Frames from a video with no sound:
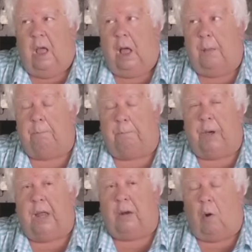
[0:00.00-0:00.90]

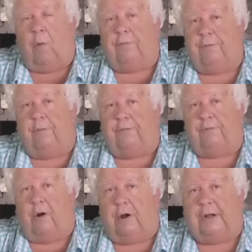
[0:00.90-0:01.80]
but also
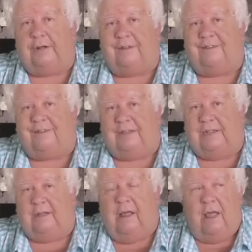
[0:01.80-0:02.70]
starting to
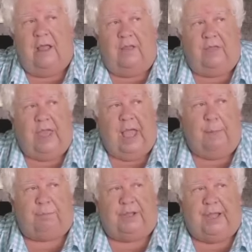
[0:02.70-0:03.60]
see the
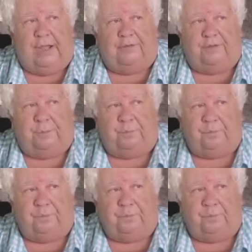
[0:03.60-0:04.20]
application